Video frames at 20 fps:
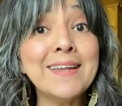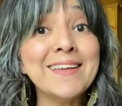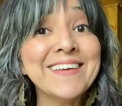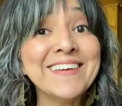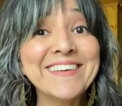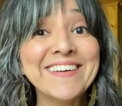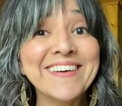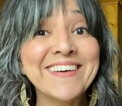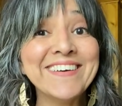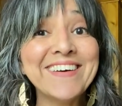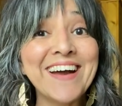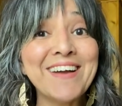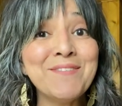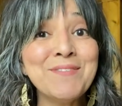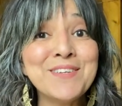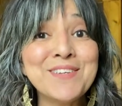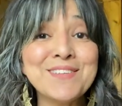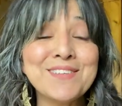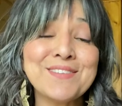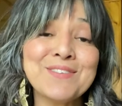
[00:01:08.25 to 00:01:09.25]
You know, I'm
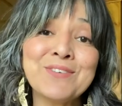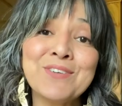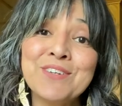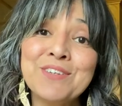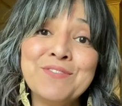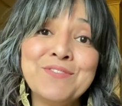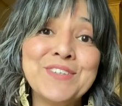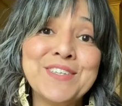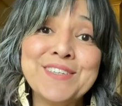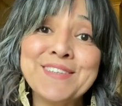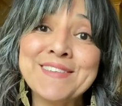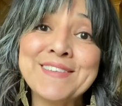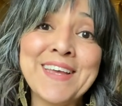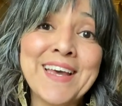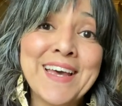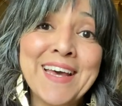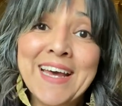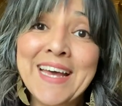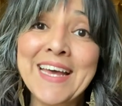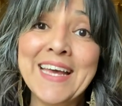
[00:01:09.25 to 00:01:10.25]
just sort of just
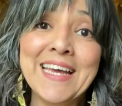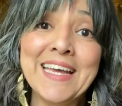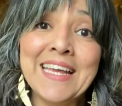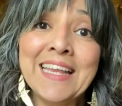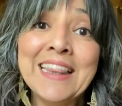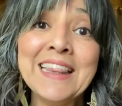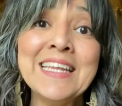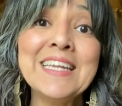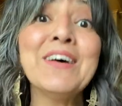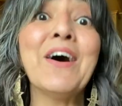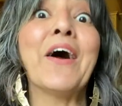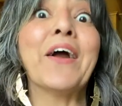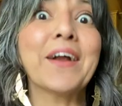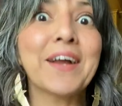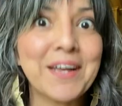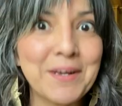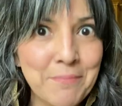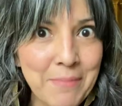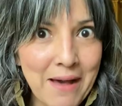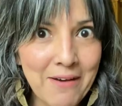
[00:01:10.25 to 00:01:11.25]
in the
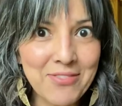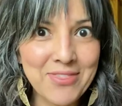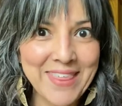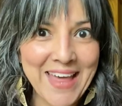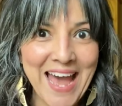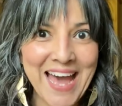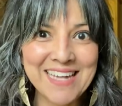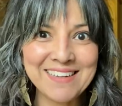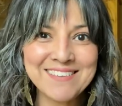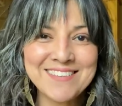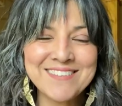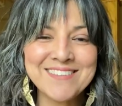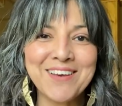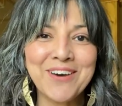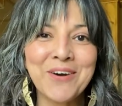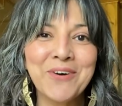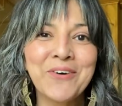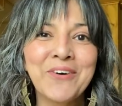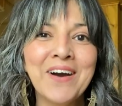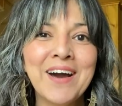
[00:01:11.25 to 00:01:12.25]
dark about that.
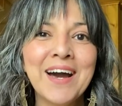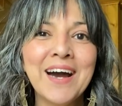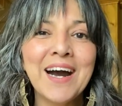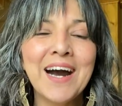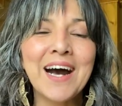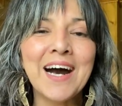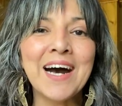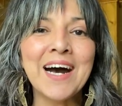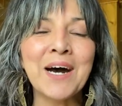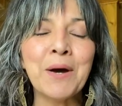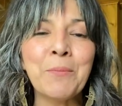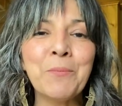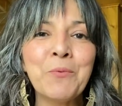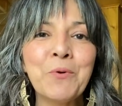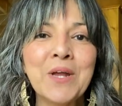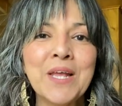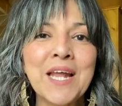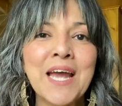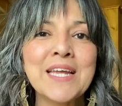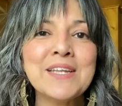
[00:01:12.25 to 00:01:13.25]
So um,
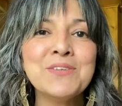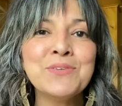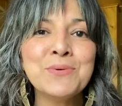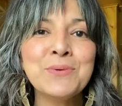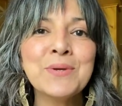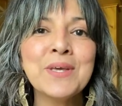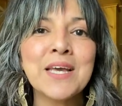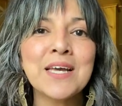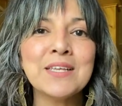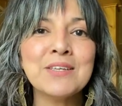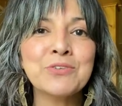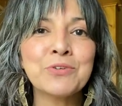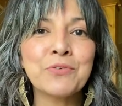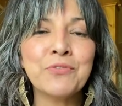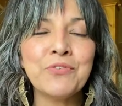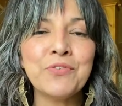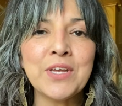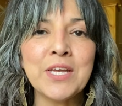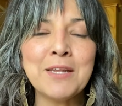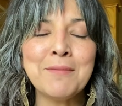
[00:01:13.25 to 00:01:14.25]
when I do get your
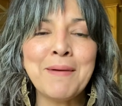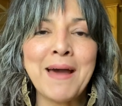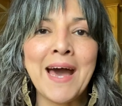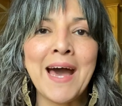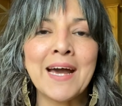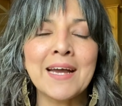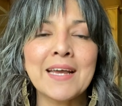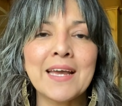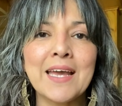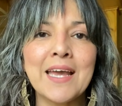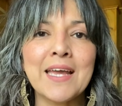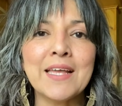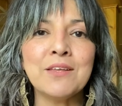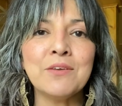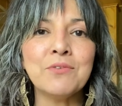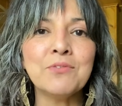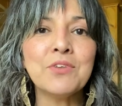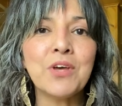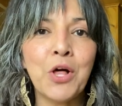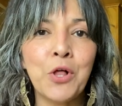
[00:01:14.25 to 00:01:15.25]
feedback and
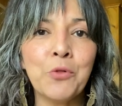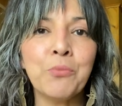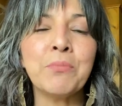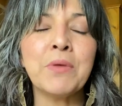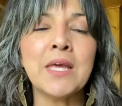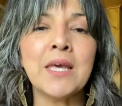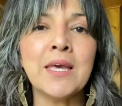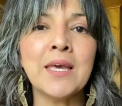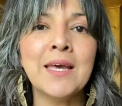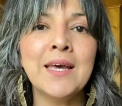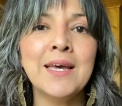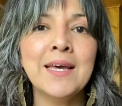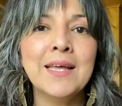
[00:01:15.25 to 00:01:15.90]
you tell me